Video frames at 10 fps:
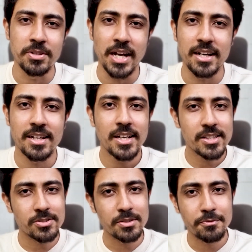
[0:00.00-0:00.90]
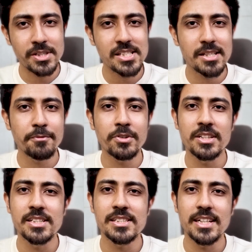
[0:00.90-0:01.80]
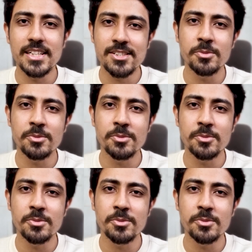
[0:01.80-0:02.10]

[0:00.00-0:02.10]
that. So the first step for this is